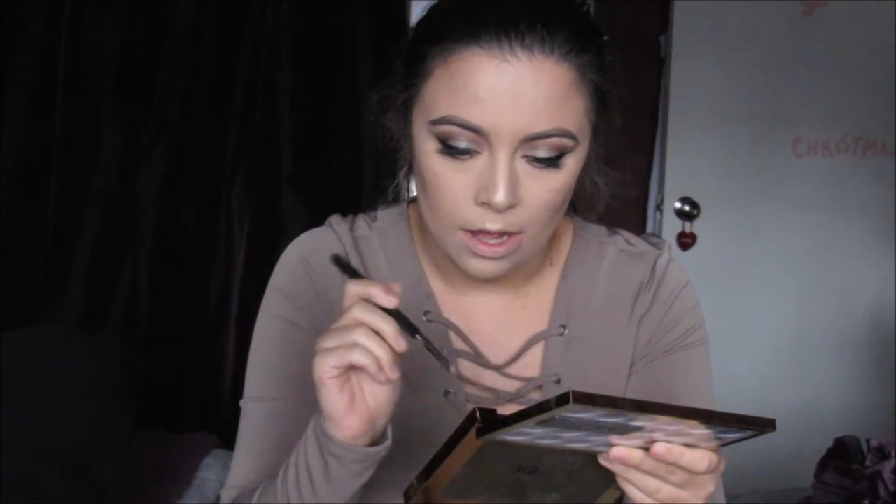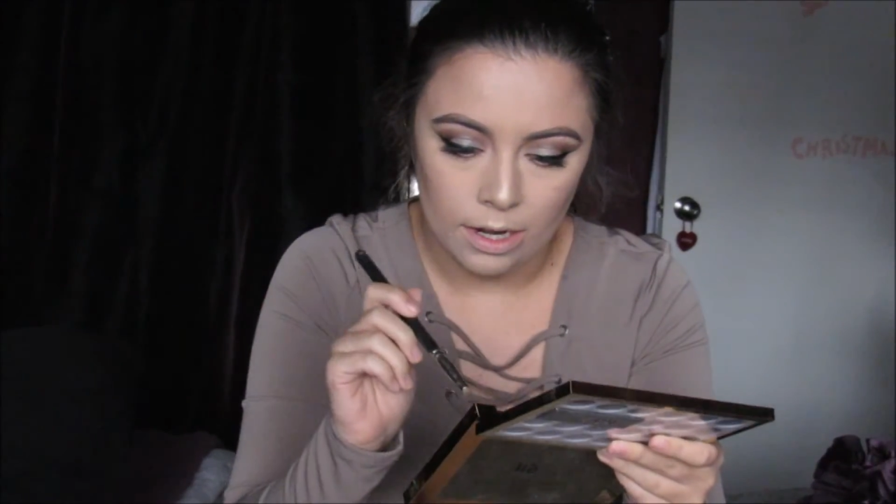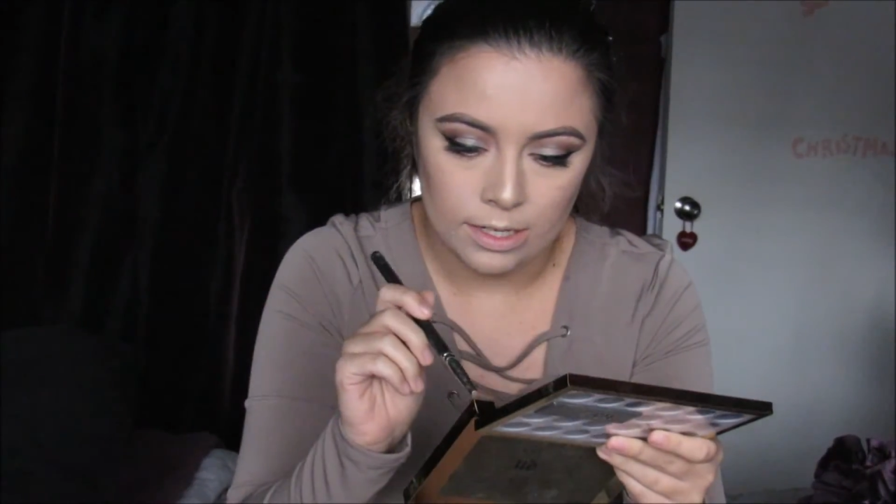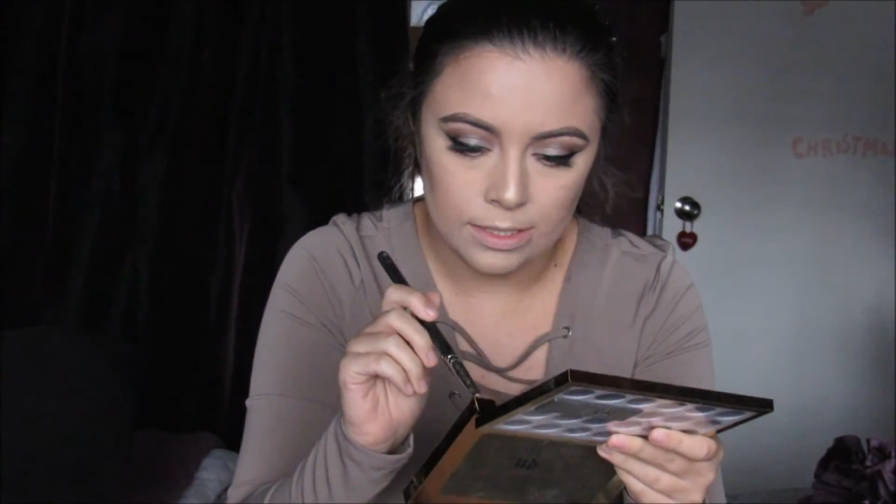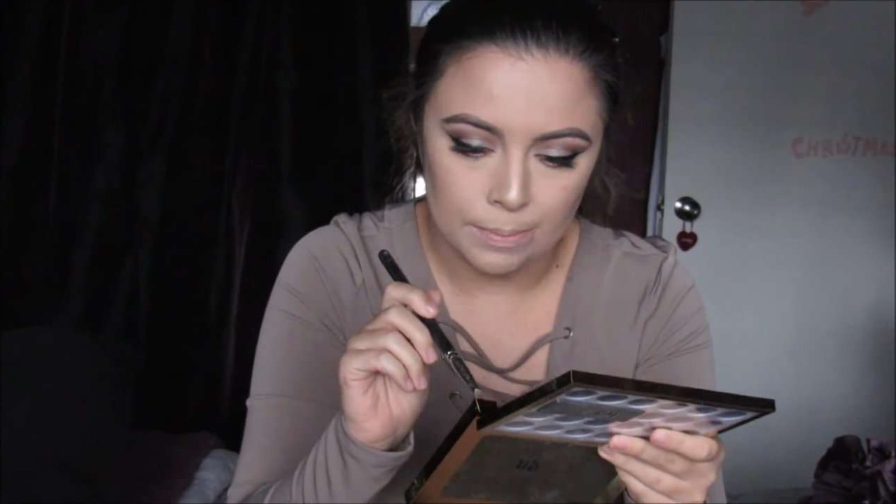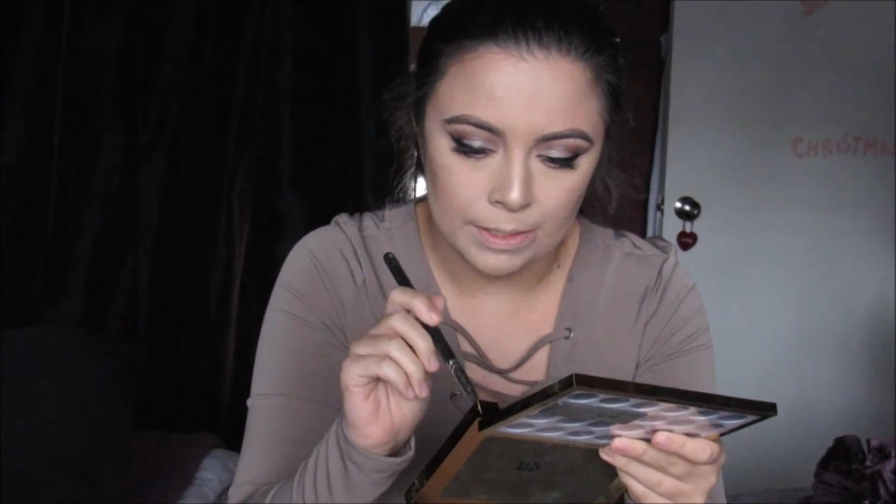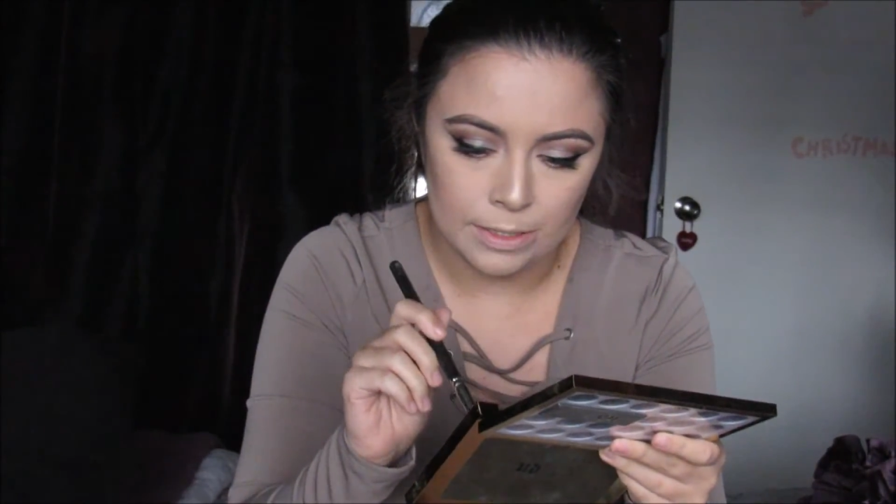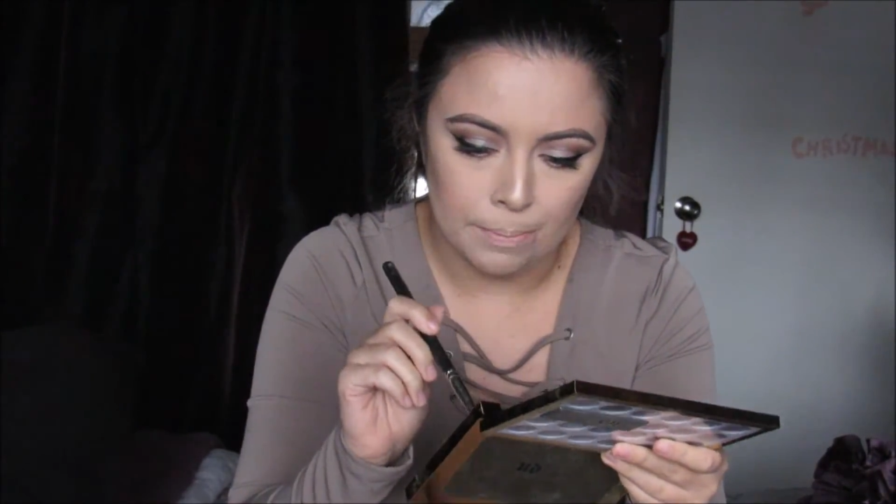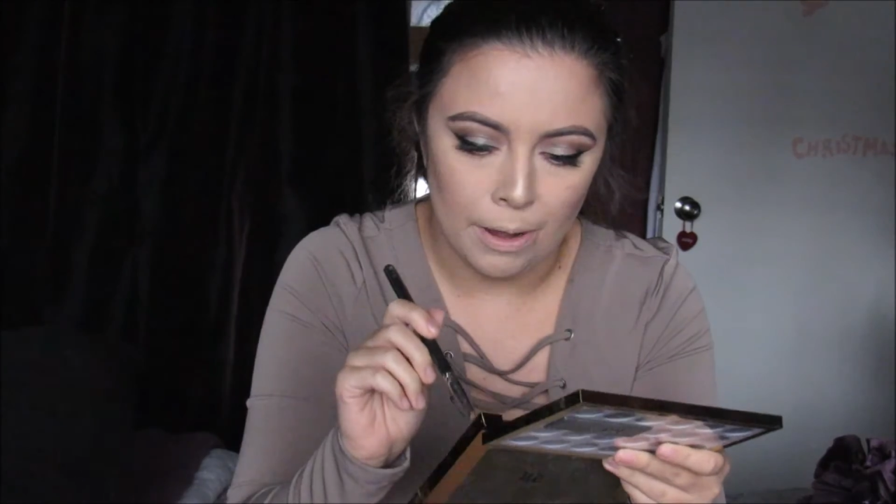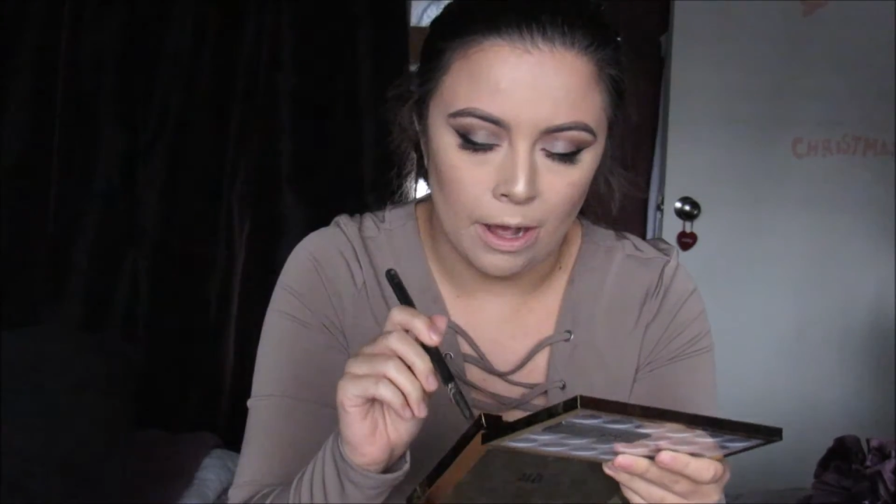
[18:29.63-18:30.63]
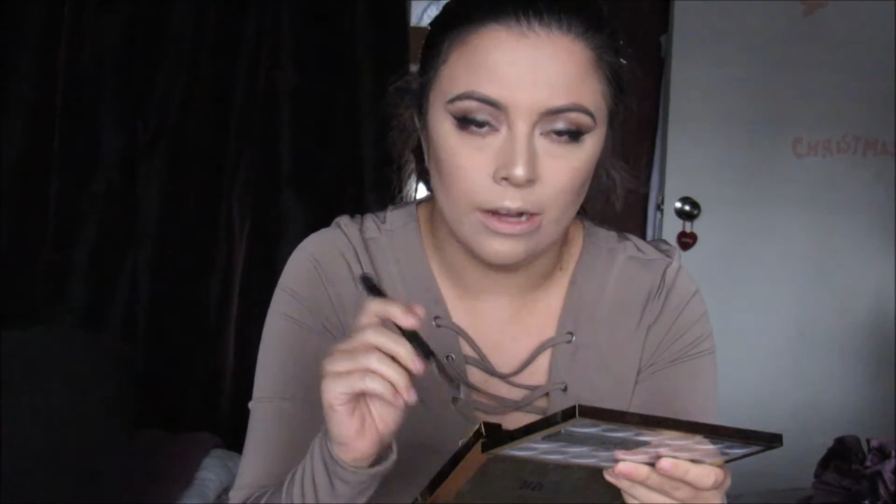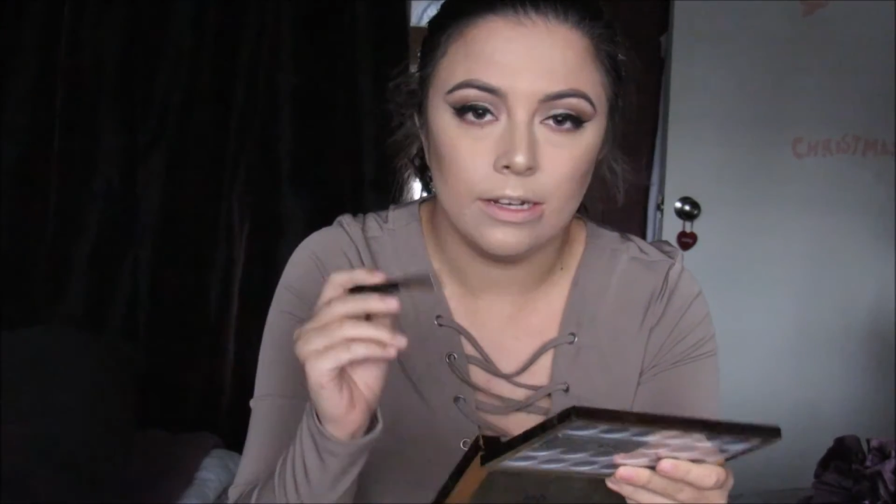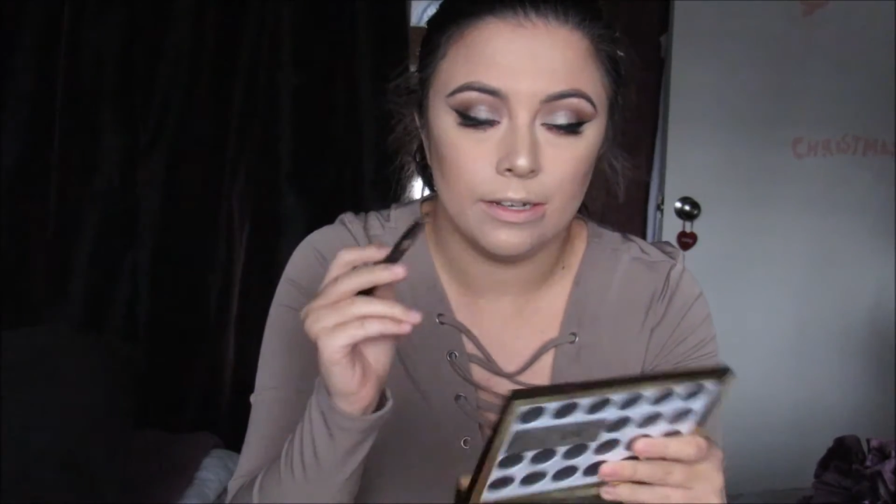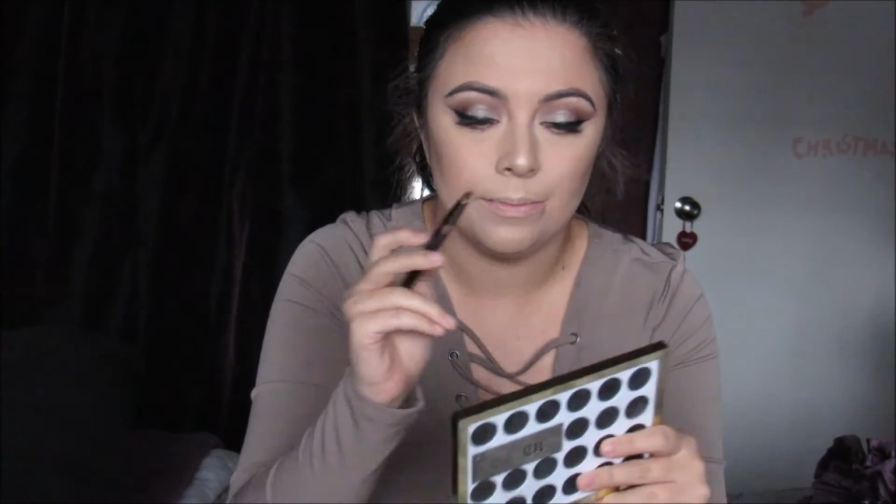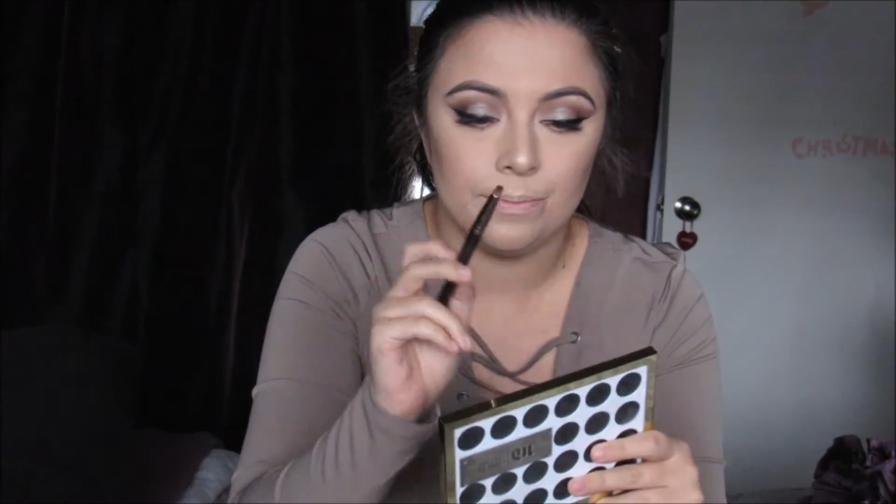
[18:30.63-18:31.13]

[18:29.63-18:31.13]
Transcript: I'm going to dip into Punk,